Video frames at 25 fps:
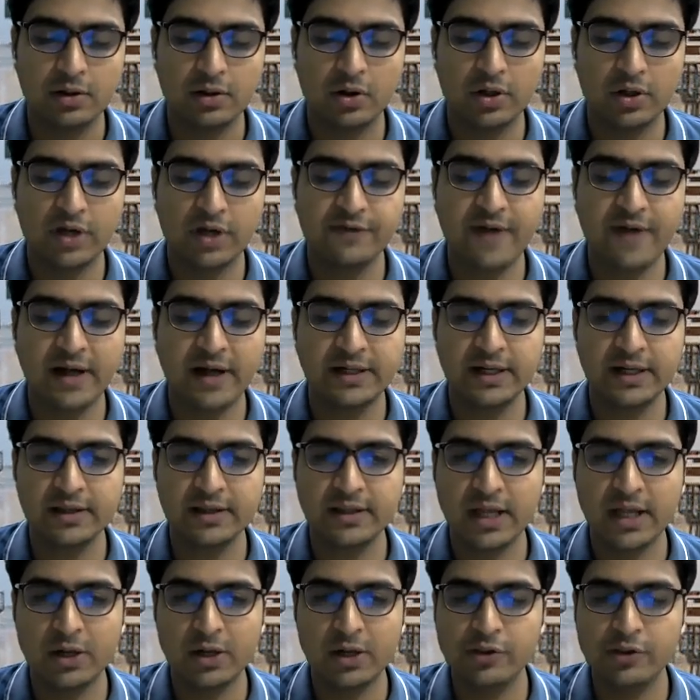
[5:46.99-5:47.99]
Okay,
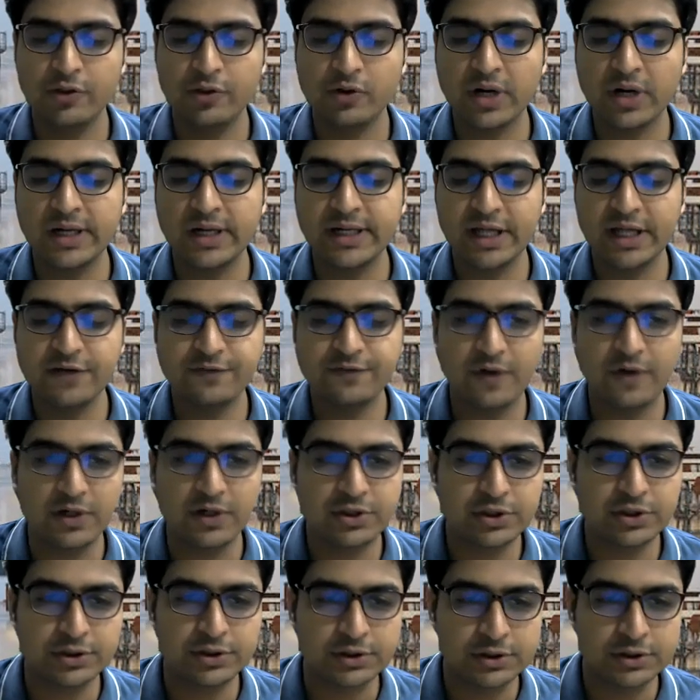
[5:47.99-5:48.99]
vectors can also contain
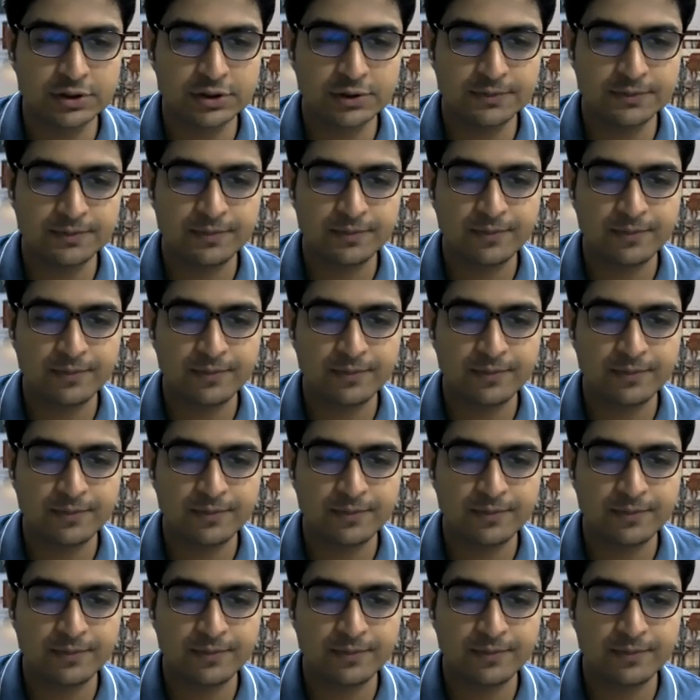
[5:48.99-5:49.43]
functions.